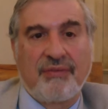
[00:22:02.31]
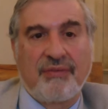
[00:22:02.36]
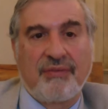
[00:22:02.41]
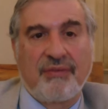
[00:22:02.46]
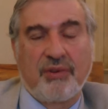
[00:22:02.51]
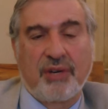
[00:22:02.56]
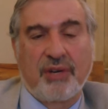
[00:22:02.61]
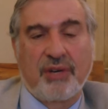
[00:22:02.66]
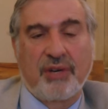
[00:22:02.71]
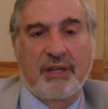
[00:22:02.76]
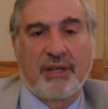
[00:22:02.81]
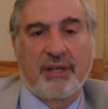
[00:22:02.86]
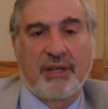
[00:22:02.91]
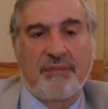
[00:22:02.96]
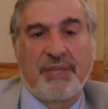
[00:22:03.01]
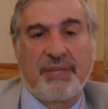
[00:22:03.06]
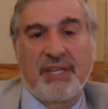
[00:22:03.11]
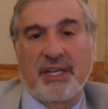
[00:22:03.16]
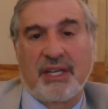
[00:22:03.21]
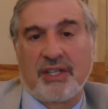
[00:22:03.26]
for
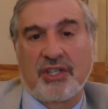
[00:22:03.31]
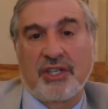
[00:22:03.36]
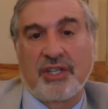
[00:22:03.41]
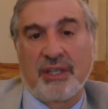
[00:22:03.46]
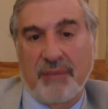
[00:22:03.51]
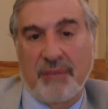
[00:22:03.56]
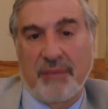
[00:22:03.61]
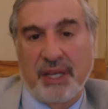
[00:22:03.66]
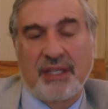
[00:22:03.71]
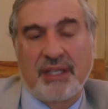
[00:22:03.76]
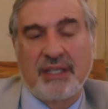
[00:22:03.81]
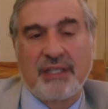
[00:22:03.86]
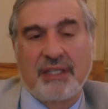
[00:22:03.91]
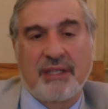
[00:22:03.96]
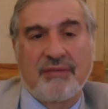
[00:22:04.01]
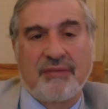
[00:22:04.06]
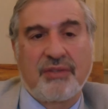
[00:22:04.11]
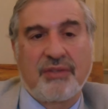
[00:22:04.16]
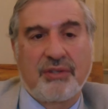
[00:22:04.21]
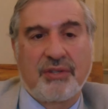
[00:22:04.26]
potentially
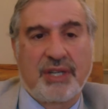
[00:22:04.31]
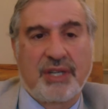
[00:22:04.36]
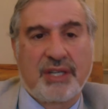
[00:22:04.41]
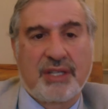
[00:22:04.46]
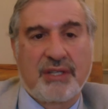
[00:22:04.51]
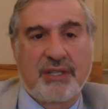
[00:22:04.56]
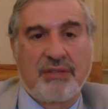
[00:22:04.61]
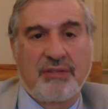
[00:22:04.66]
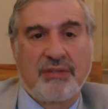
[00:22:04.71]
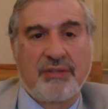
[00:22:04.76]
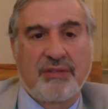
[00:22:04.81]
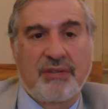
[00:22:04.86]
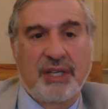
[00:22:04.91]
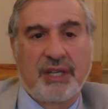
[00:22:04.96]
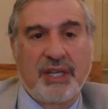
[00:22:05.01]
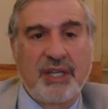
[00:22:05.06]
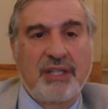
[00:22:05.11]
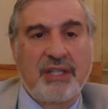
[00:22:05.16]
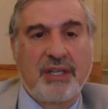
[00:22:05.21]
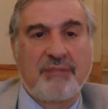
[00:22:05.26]
millions of tourists to
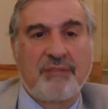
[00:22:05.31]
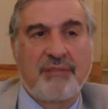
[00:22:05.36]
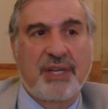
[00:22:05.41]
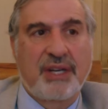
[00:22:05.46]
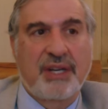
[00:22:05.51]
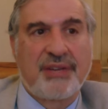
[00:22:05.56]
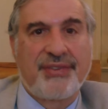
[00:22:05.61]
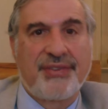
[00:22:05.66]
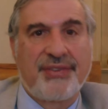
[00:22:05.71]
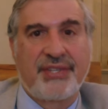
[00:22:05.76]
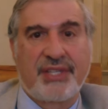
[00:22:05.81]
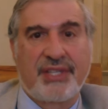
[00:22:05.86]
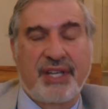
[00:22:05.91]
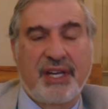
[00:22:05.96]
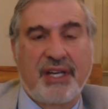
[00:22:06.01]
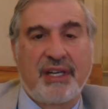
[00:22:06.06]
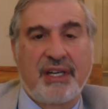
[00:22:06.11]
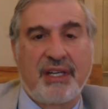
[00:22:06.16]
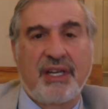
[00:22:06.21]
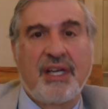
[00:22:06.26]
Egypt to
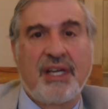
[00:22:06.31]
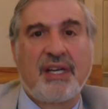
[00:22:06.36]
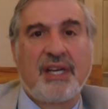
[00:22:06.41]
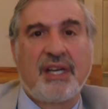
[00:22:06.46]
understand